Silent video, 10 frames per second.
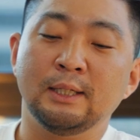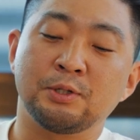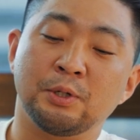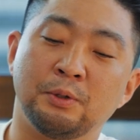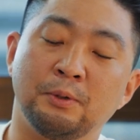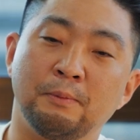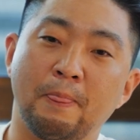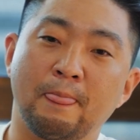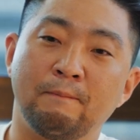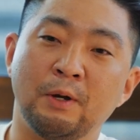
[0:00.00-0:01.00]

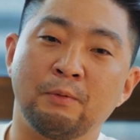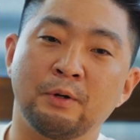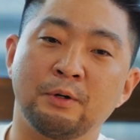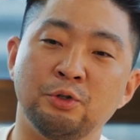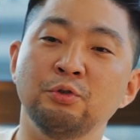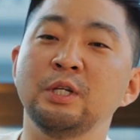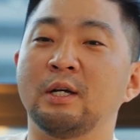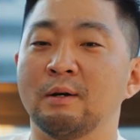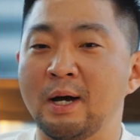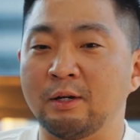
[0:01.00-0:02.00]
So there were a
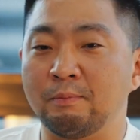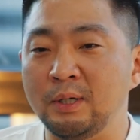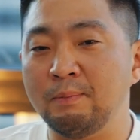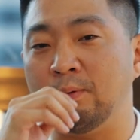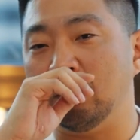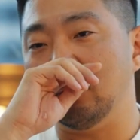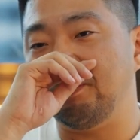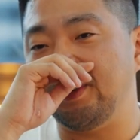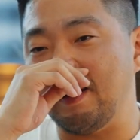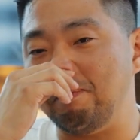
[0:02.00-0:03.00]
unique amount of
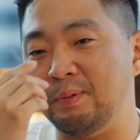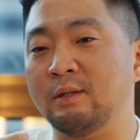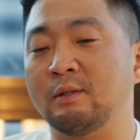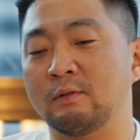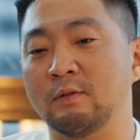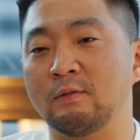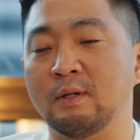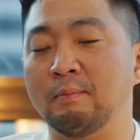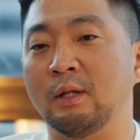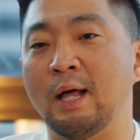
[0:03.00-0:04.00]
people that beat the
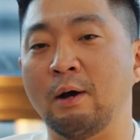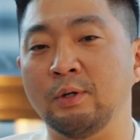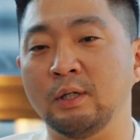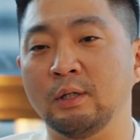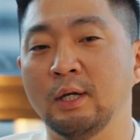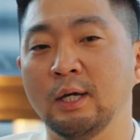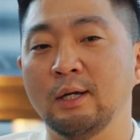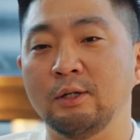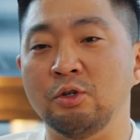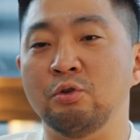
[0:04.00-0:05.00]
system, allowing
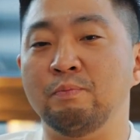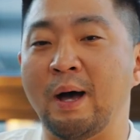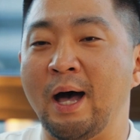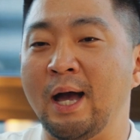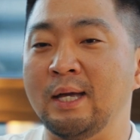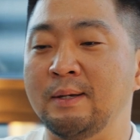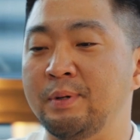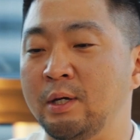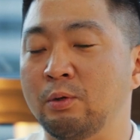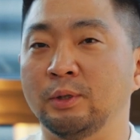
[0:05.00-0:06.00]
you to buy
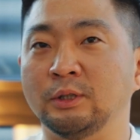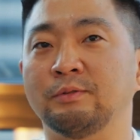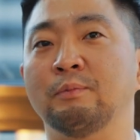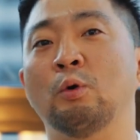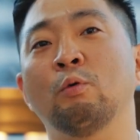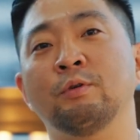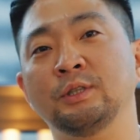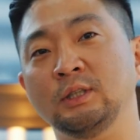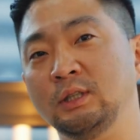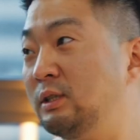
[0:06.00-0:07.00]
Bitcoins from
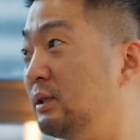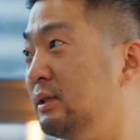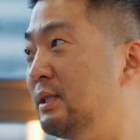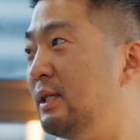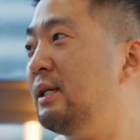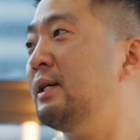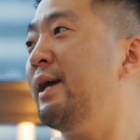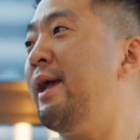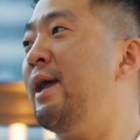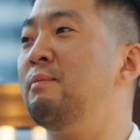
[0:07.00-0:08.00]
overseas
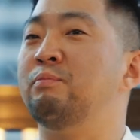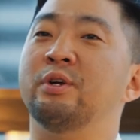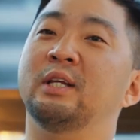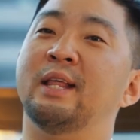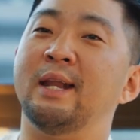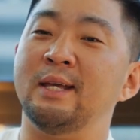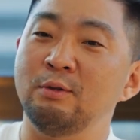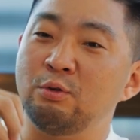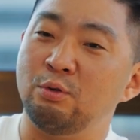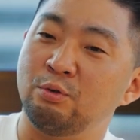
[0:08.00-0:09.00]
and bring that
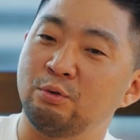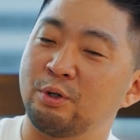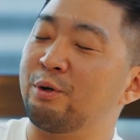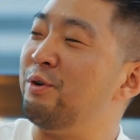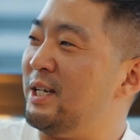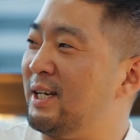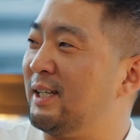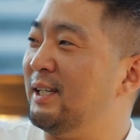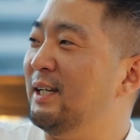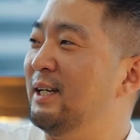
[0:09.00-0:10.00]
into Korea.